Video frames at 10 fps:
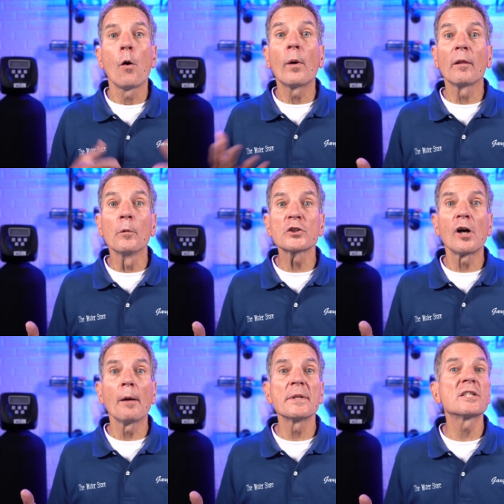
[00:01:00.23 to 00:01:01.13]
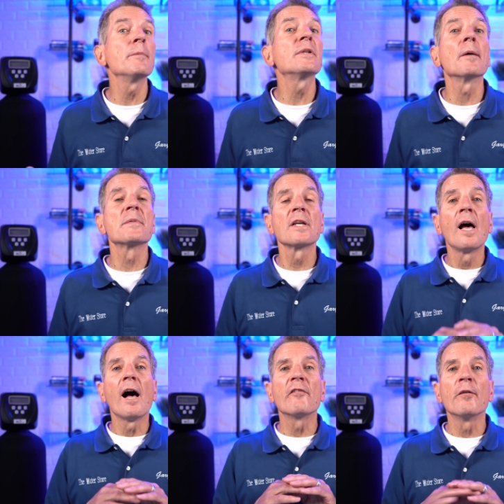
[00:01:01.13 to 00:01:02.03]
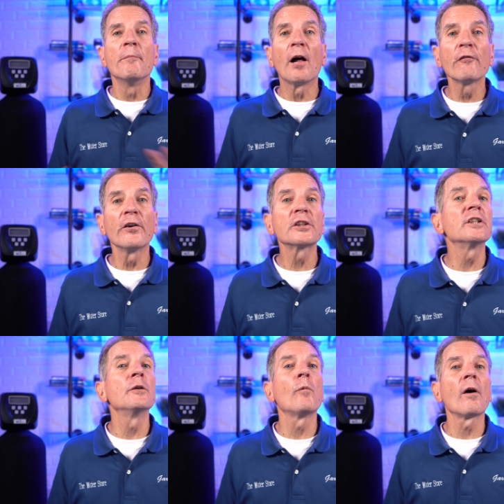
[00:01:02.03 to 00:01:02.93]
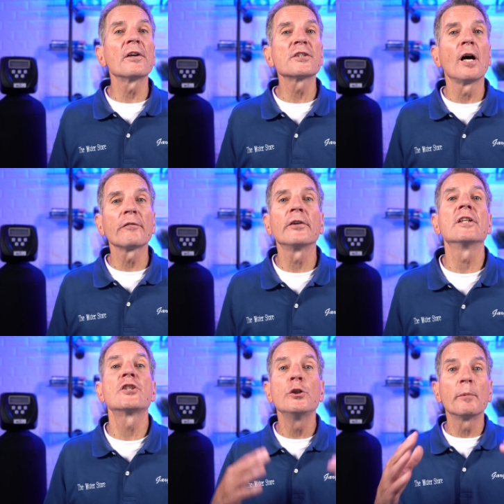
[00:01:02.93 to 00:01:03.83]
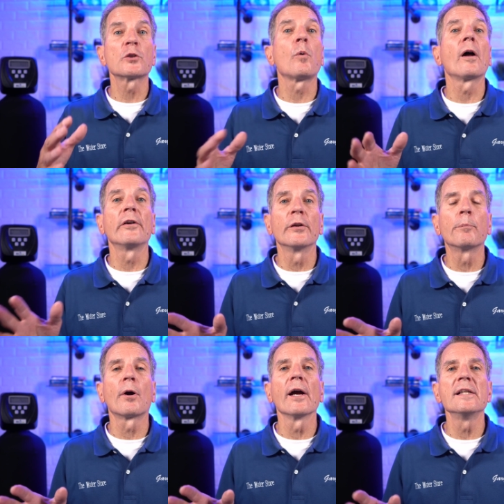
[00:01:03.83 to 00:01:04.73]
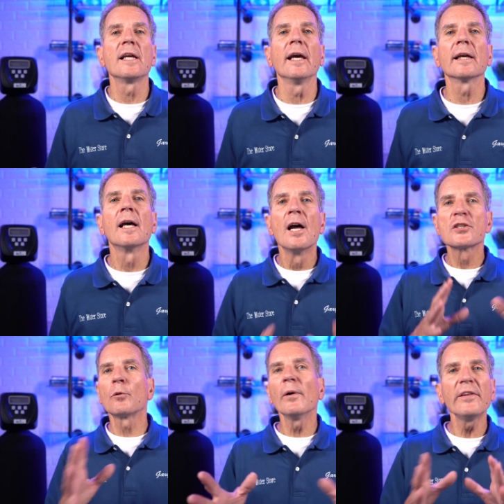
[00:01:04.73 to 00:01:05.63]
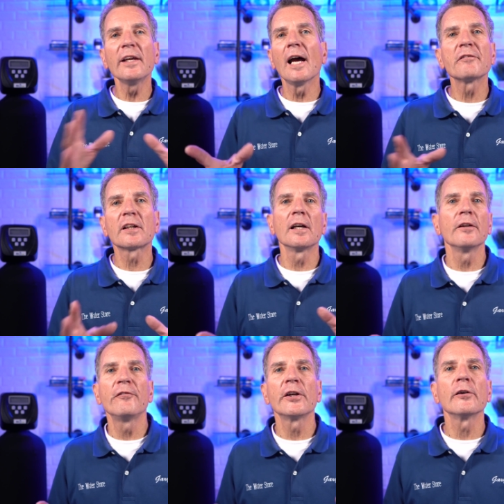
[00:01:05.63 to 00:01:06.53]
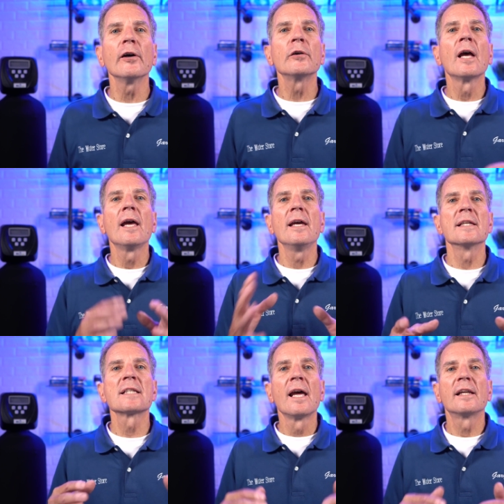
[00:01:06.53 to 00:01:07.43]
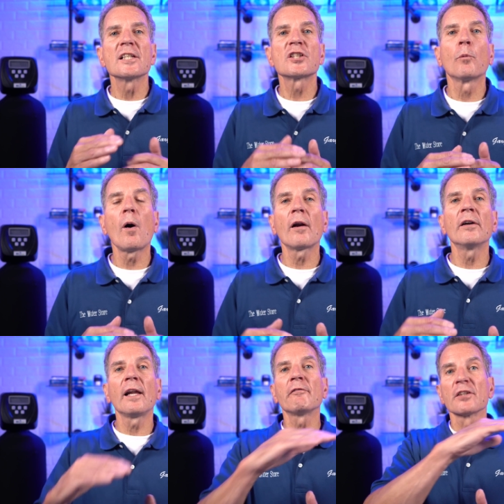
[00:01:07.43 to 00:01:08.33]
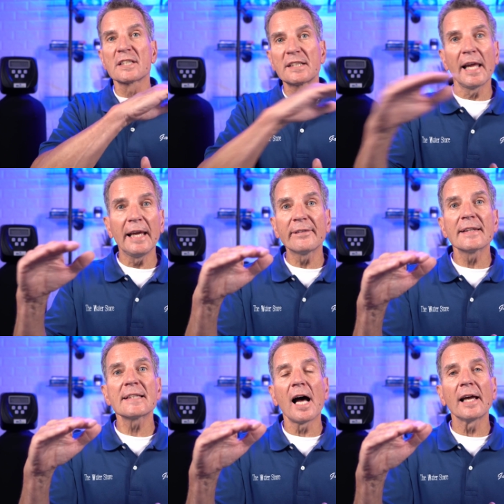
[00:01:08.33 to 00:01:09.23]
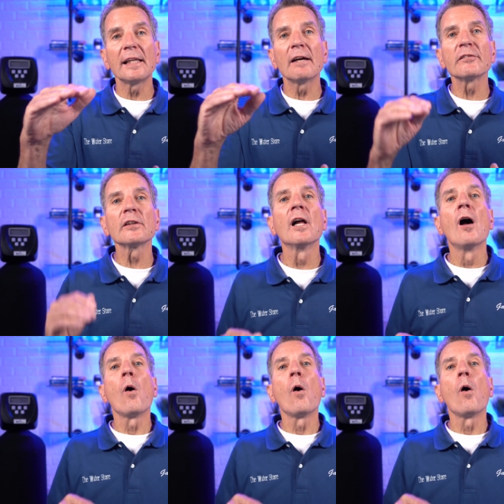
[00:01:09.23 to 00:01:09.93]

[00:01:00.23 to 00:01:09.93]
One of the most common symptoms of a malfunctioning water softener is too much water in the brine tank. So one thing you have to kind of figure out is, does the water level stay at this high level,